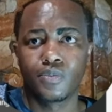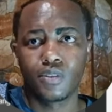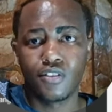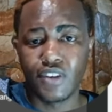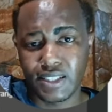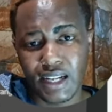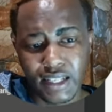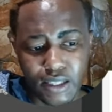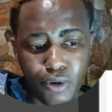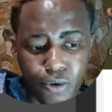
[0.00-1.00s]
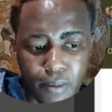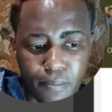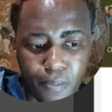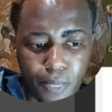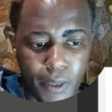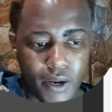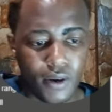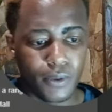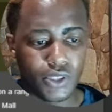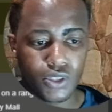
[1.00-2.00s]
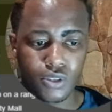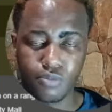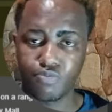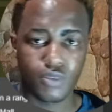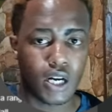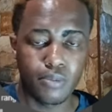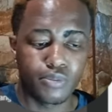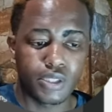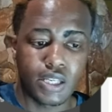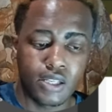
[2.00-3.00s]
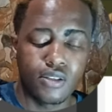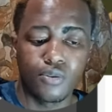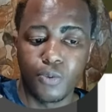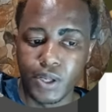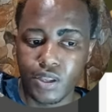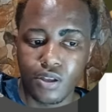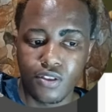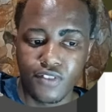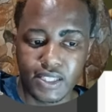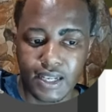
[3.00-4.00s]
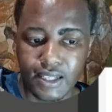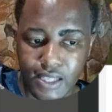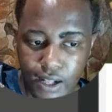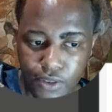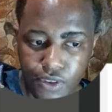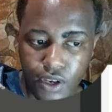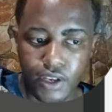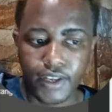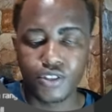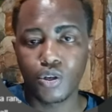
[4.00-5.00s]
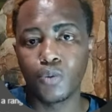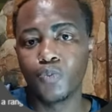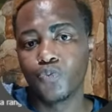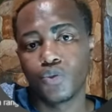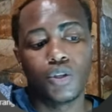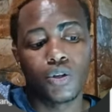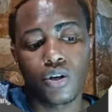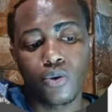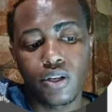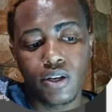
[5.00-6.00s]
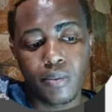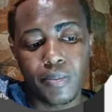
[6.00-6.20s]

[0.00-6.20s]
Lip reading: Vitality program, which comes in with the Vitality Health. So you're not only going to be